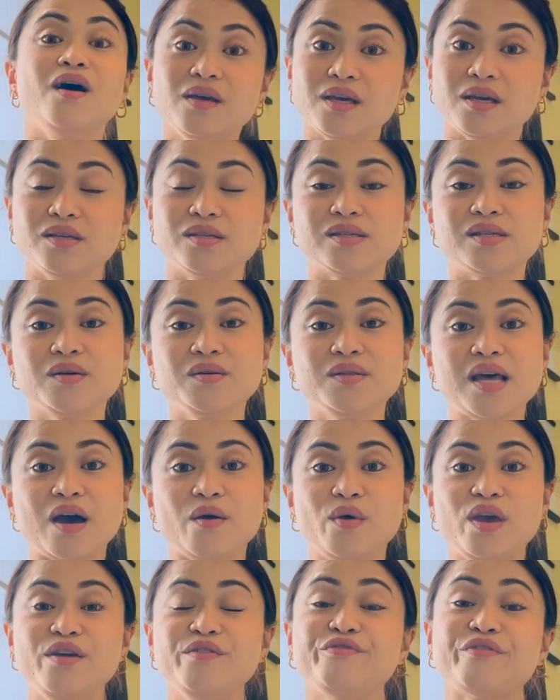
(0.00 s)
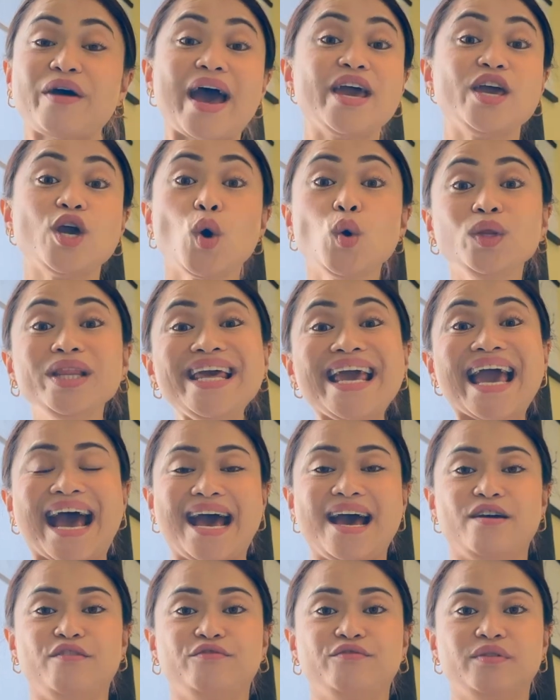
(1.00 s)
Okay, so now if I only
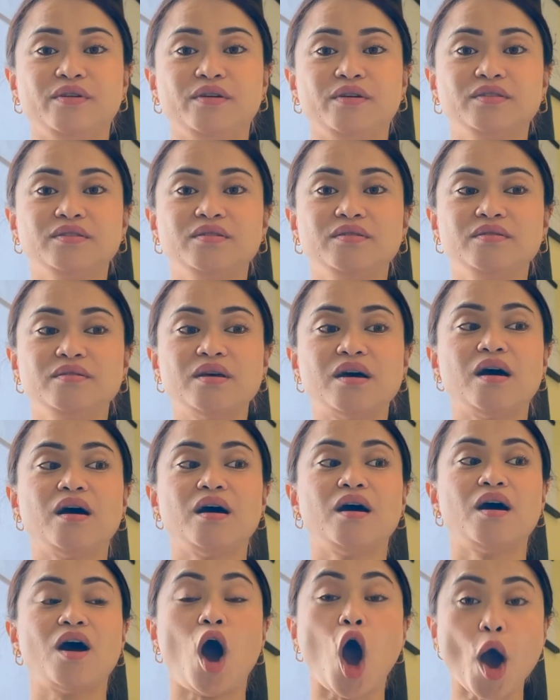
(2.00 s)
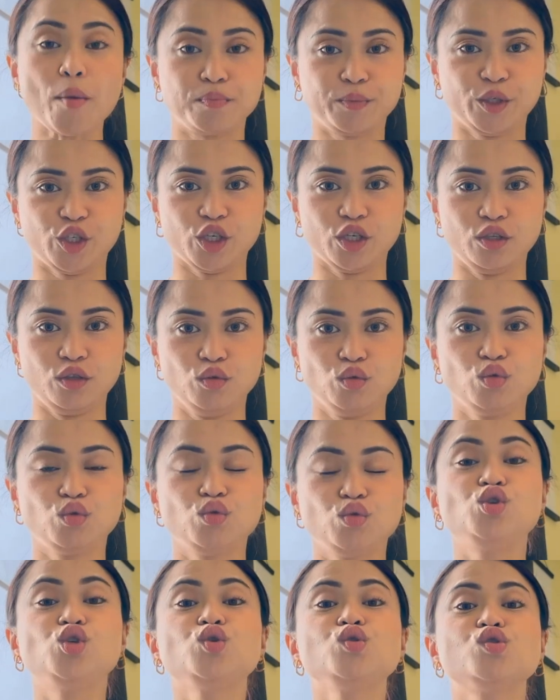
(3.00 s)
have the option
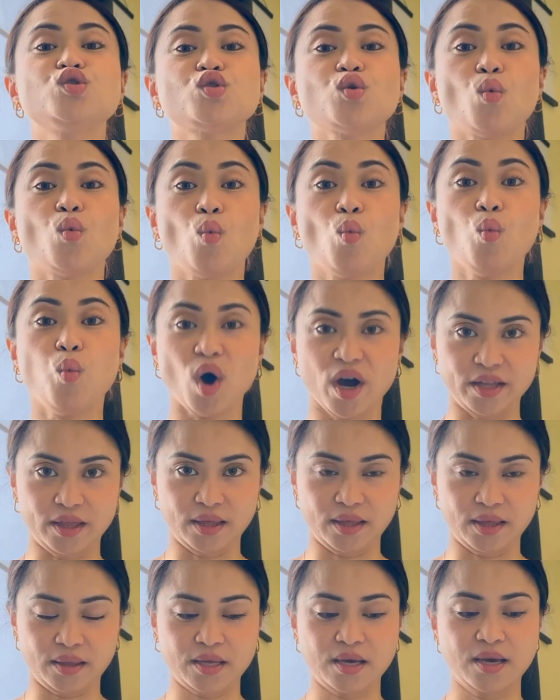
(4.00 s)
to choose one,